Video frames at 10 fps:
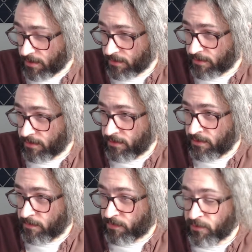
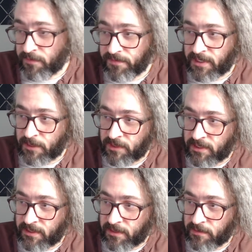The proof that I'm going
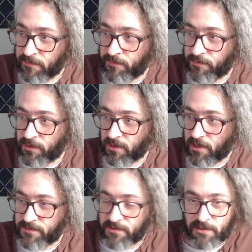to give will
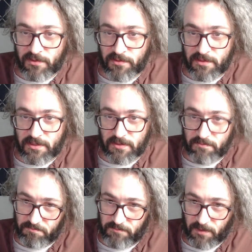also use
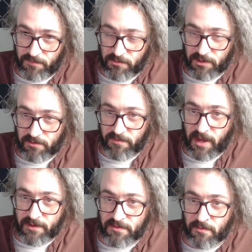a few other
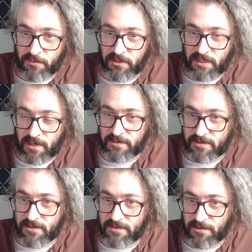facts from real analysis,